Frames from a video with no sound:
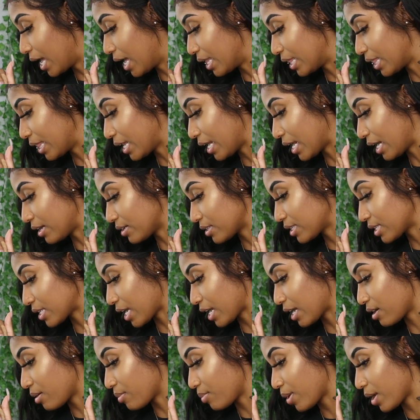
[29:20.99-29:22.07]
And then I'll
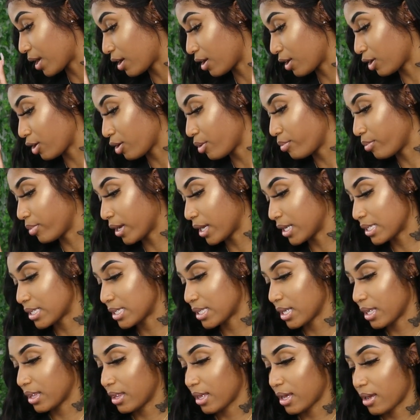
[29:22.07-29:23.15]
say, compare your
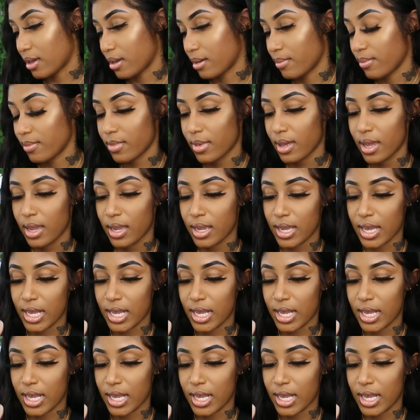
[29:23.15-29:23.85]
brand to them,